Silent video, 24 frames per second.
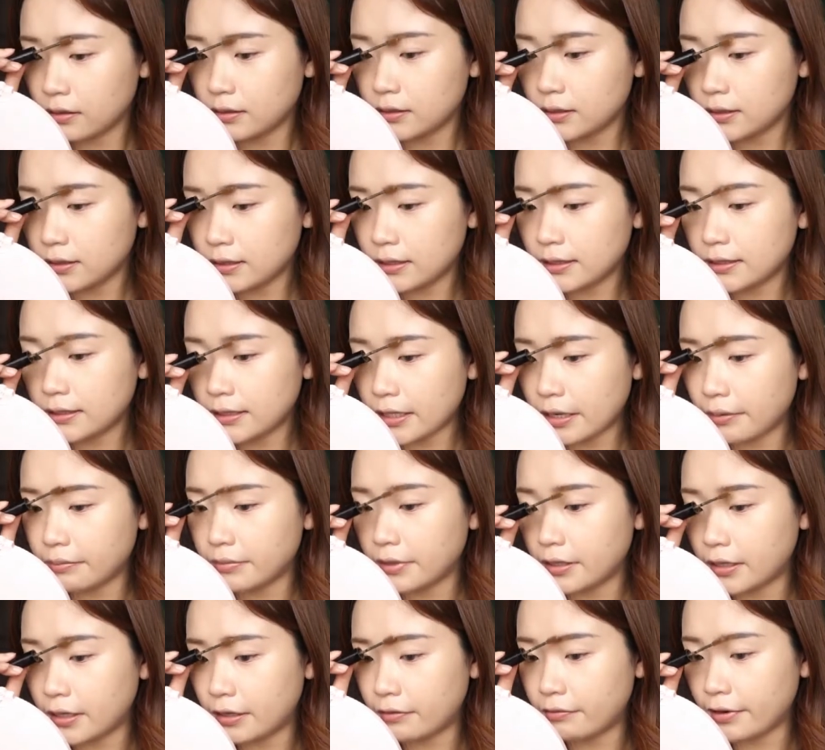this is a step
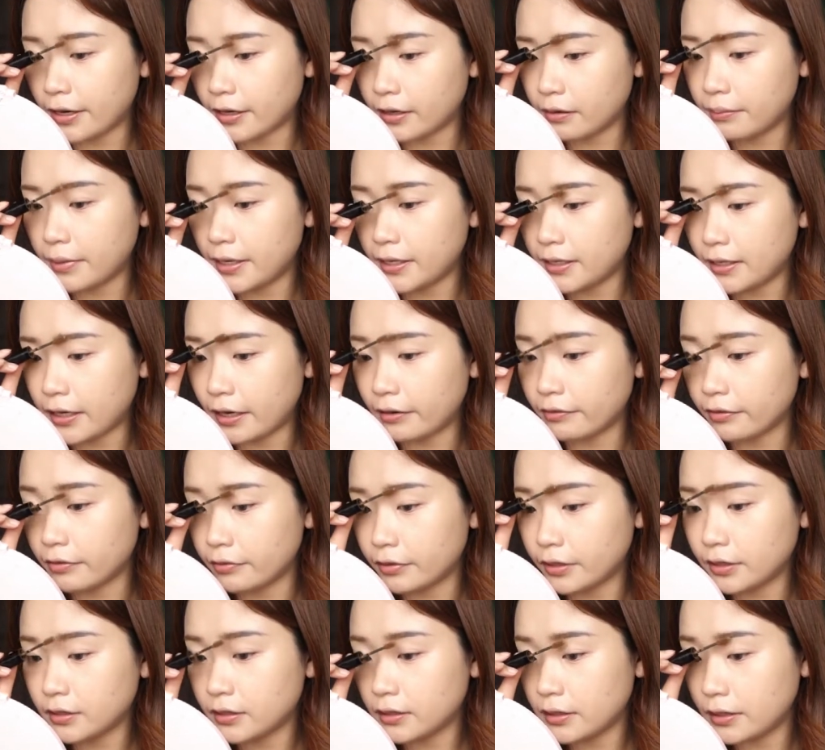that I recommend
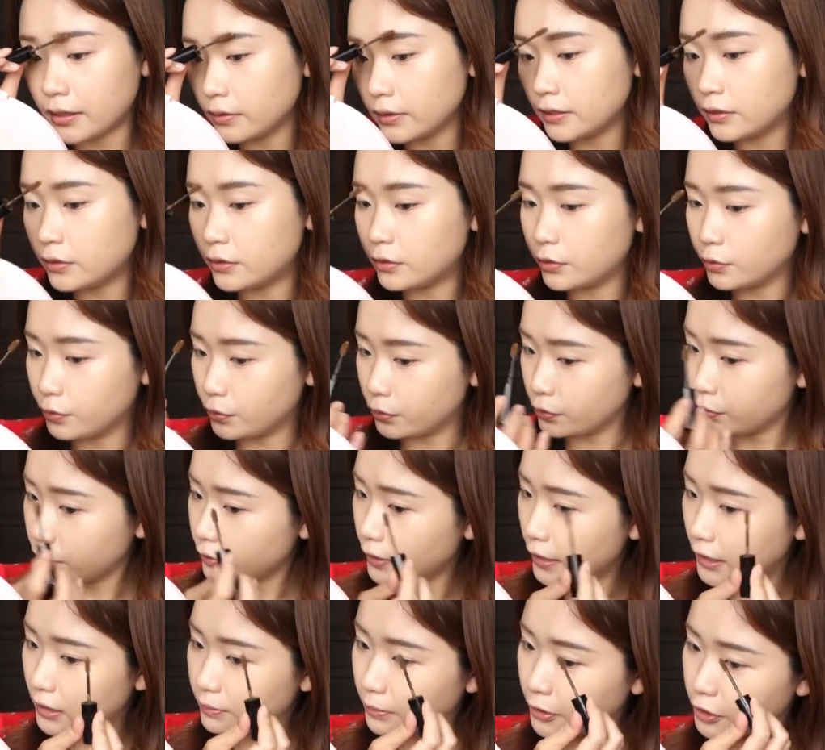everyone do,
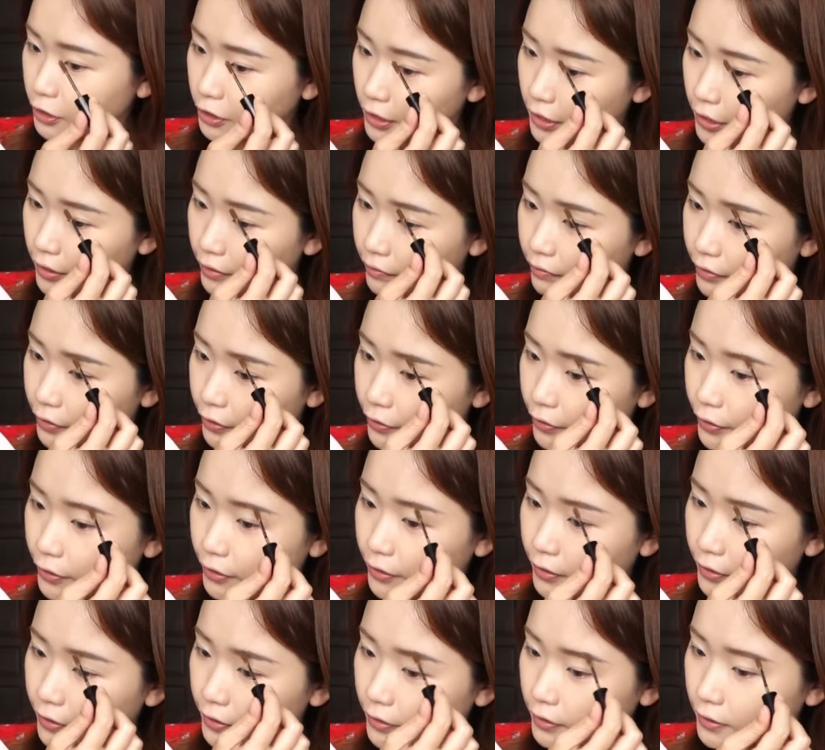especially if
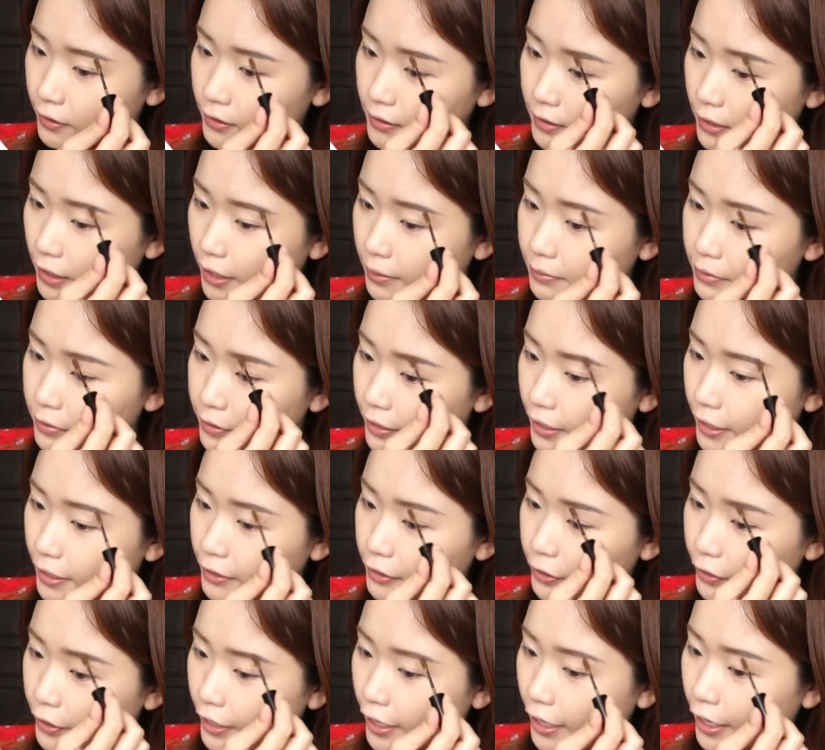you're the type to get
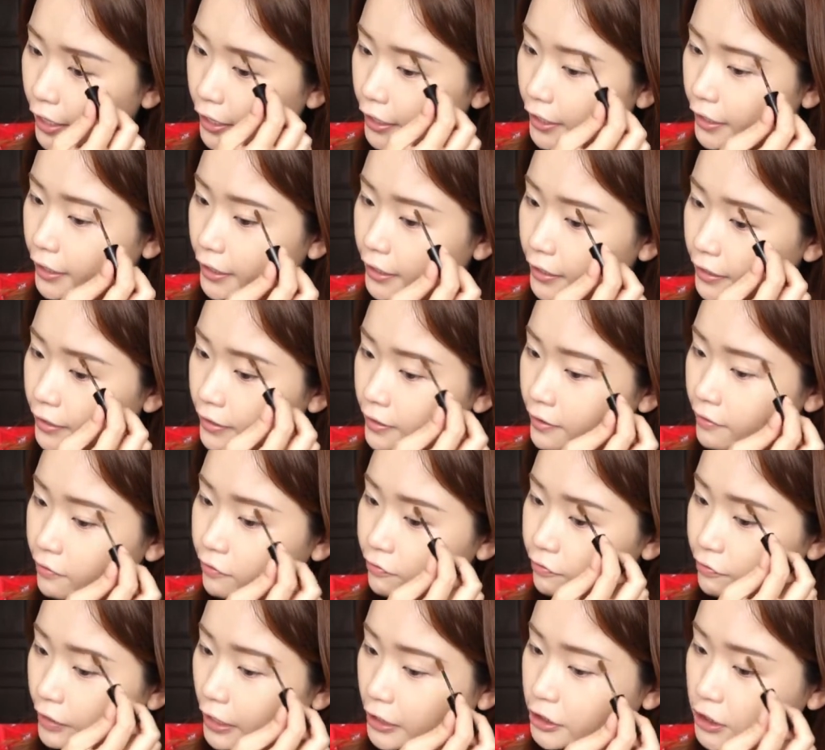your hair
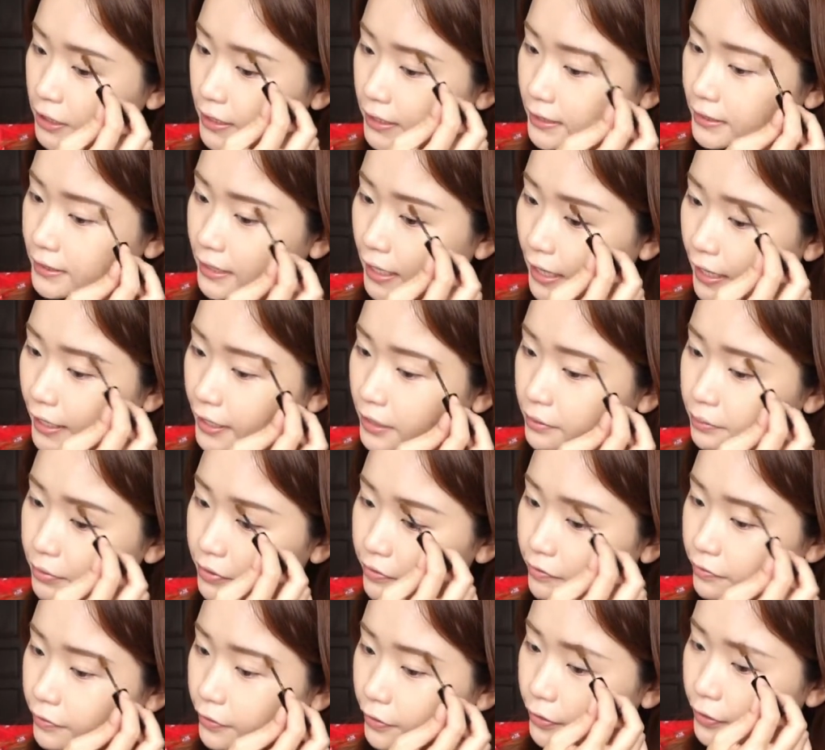freshly dyed
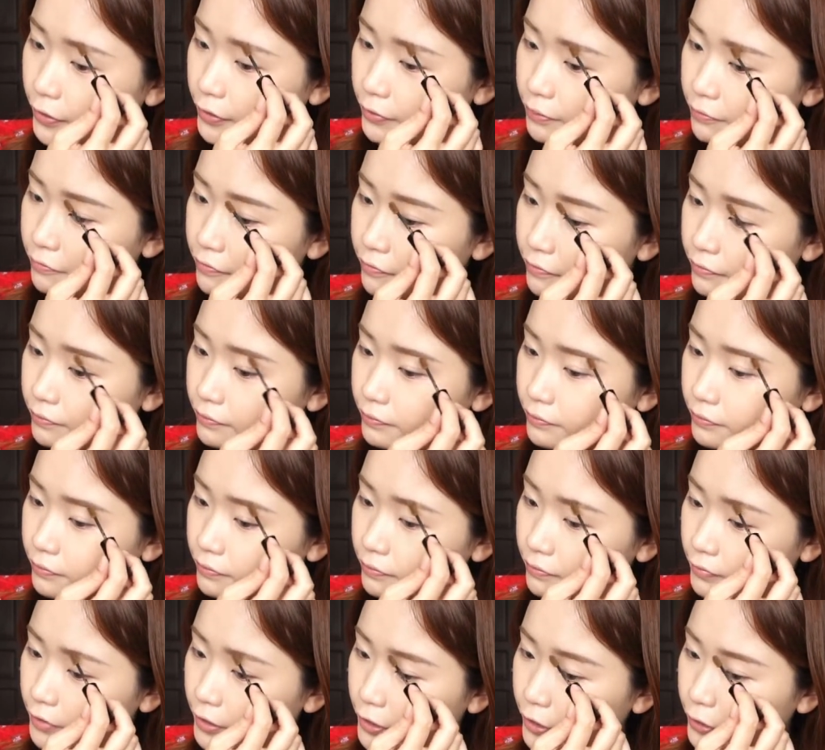before
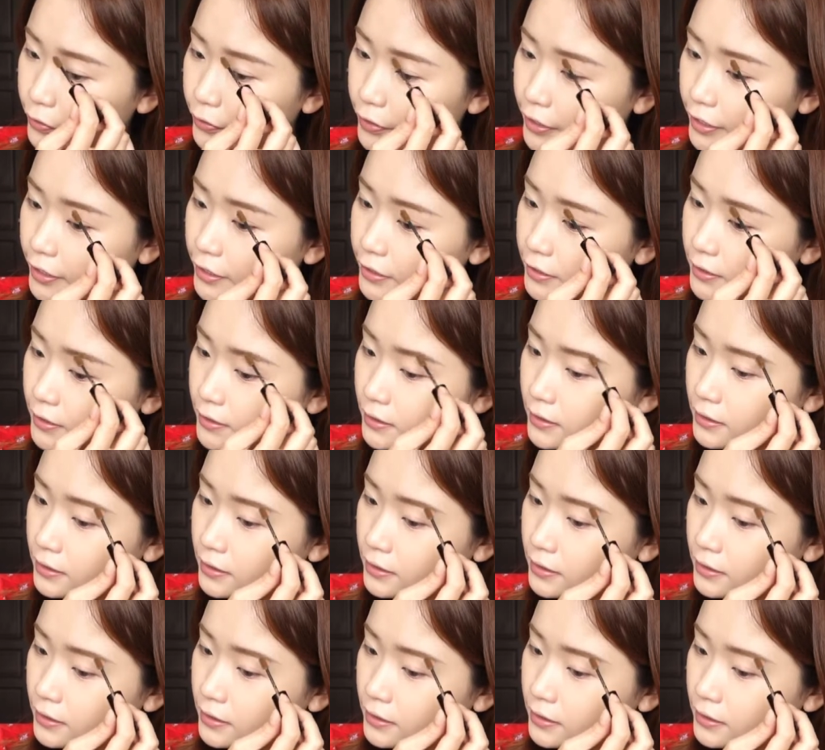the New Year's,